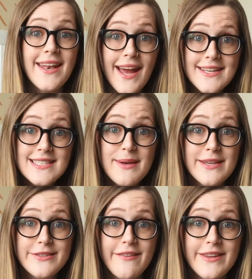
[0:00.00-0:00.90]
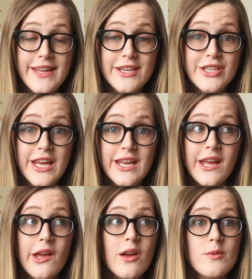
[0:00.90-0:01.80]
At nine days past
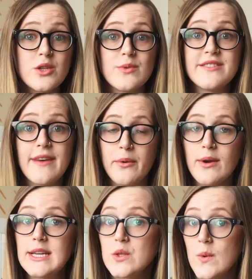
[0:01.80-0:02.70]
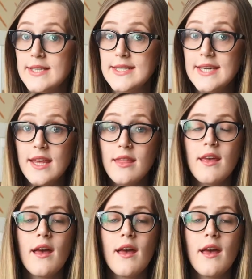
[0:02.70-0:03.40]
ovulation, which was February twentieth,